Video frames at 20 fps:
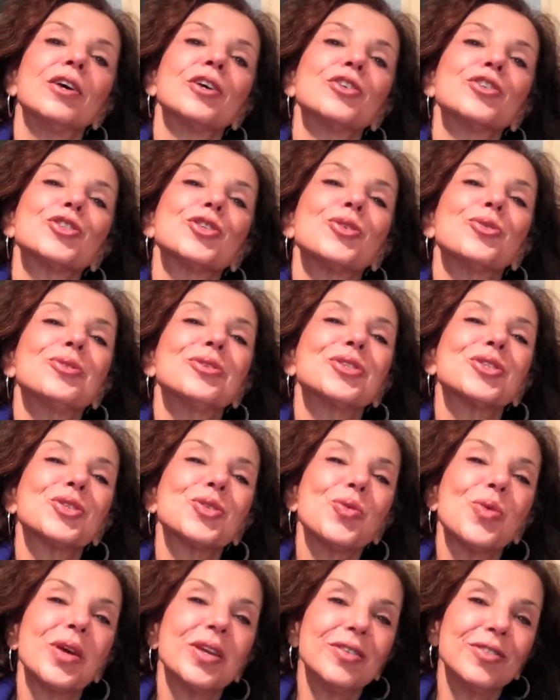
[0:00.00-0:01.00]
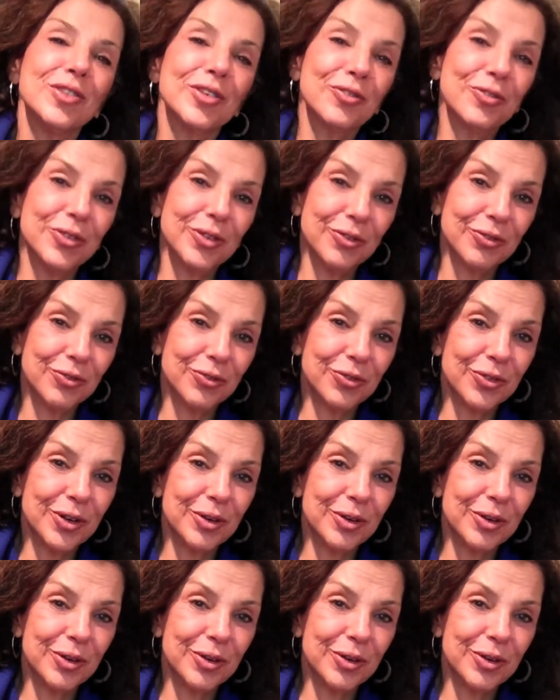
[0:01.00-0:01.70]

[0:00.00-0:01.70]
So it's quite different from...